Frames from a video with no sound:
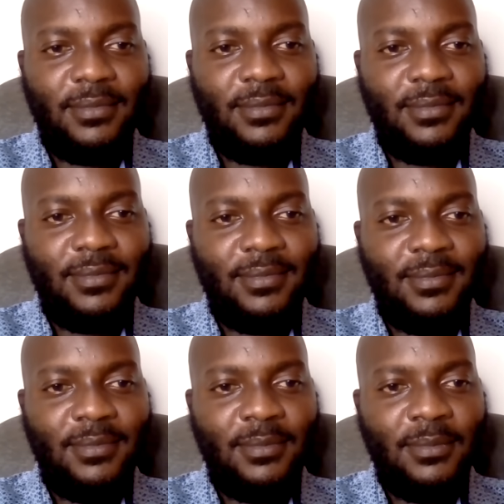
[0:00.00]

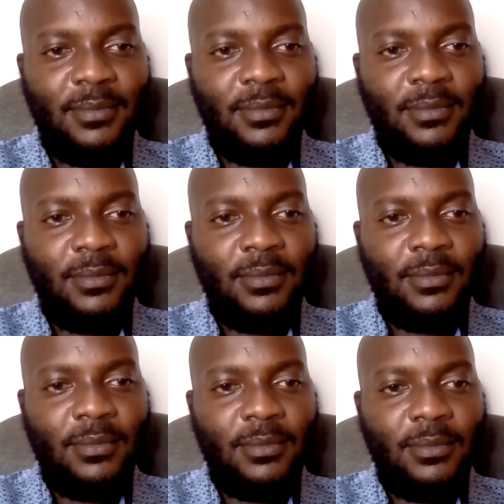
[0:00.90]

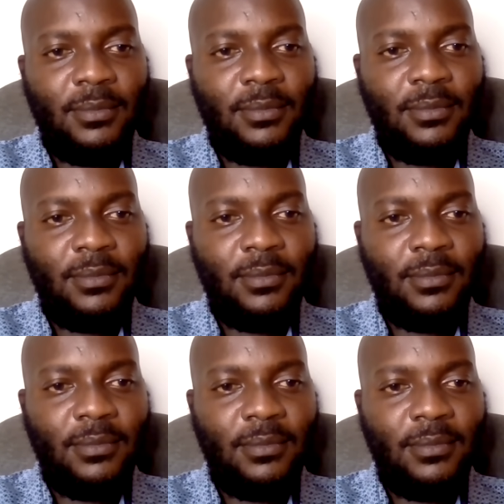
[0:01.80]

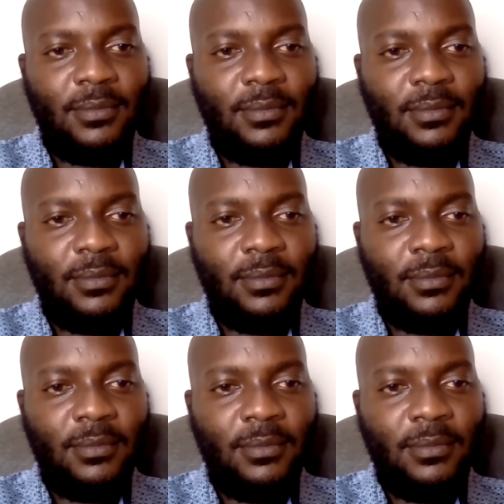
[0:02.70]

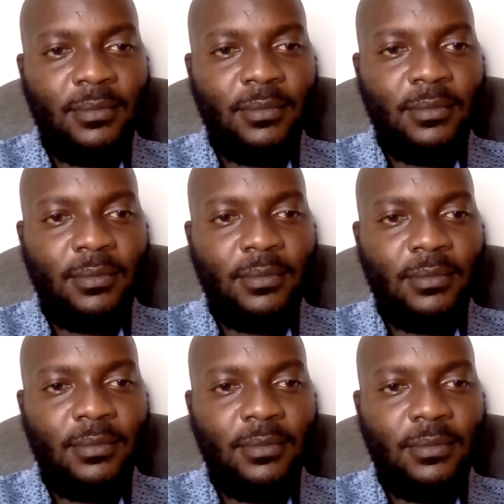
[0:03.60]

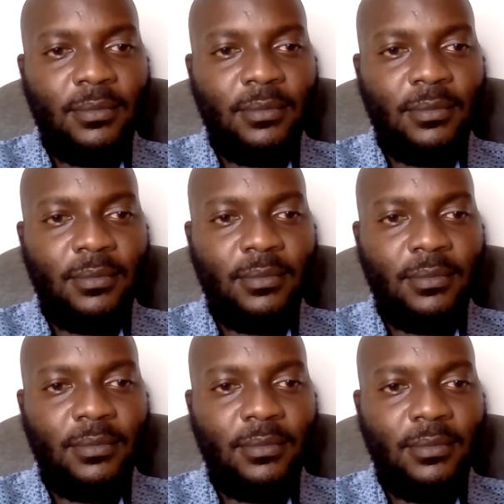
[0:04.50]

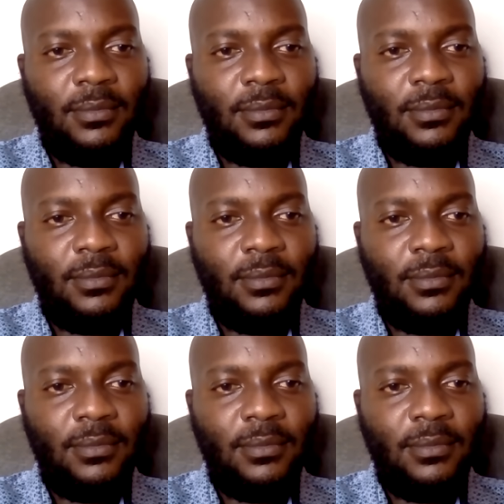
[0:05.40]
(not speaking)